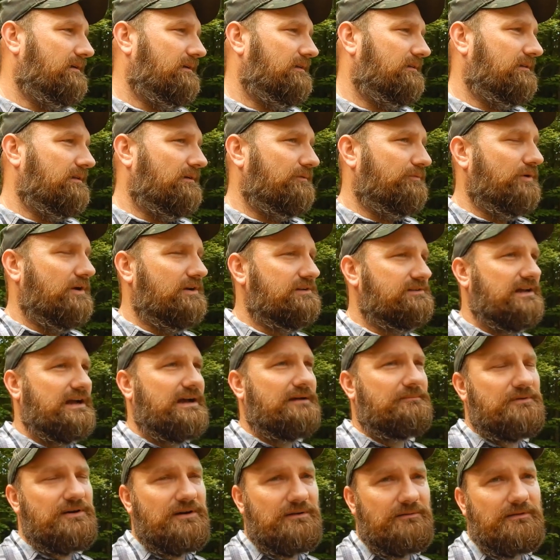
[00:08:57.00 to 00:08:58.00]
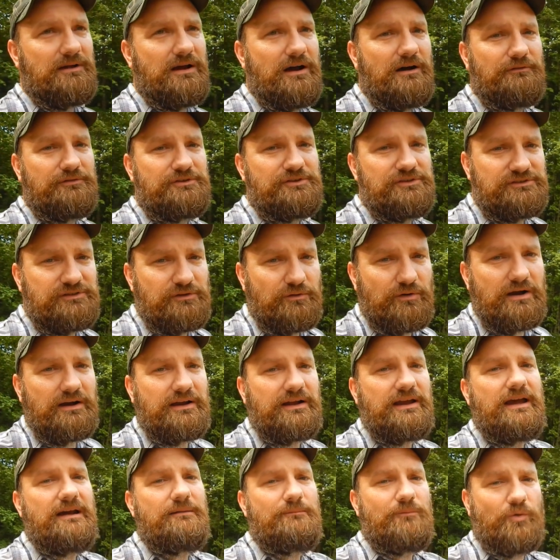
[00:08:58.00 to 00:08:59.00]
the reason I'm cutting off just so I
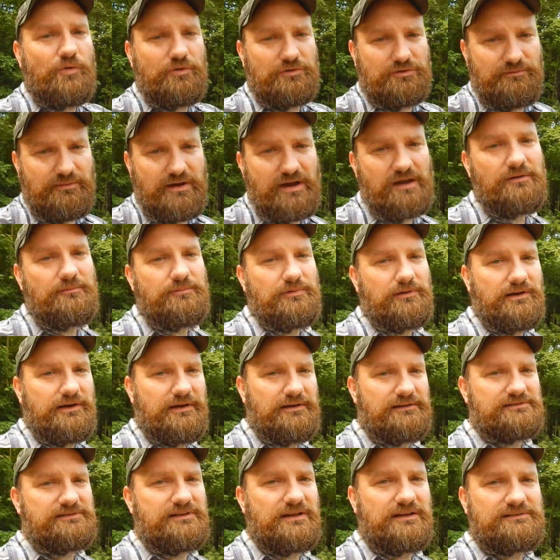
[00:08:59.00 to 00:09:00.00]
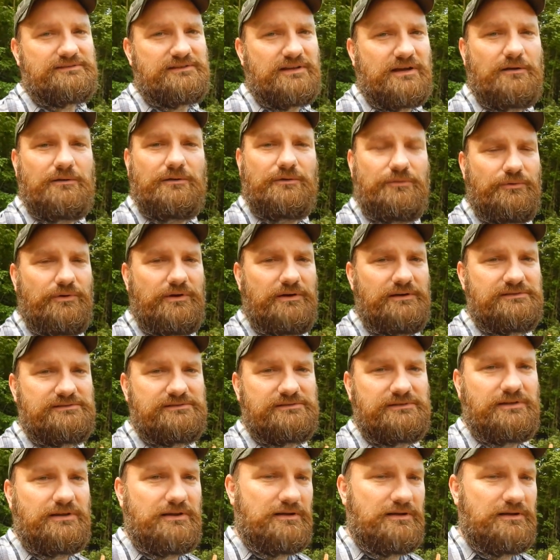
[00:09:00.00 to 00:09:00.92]
can have more tomato plants. That's the only reason